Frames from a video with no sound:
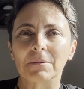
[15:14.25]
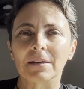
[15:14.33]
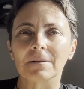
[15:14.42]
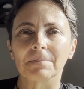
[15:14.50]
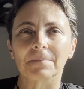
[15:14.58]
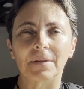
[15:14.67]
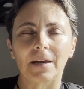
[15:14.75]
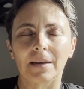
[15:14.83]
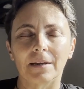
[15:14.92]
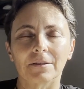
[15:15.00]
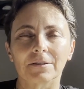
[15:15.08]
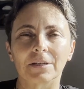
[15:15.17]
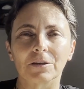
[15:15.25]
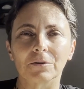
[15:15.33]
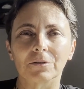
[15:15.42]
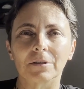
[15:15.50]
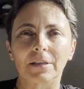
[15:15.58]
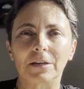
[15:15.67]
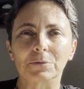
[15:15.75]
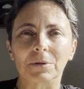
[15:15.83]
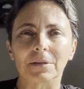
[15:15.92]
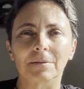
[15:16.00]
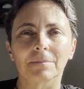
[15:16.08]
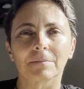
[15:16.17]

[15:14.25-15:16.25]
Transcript: me, and I'll see you on the next one.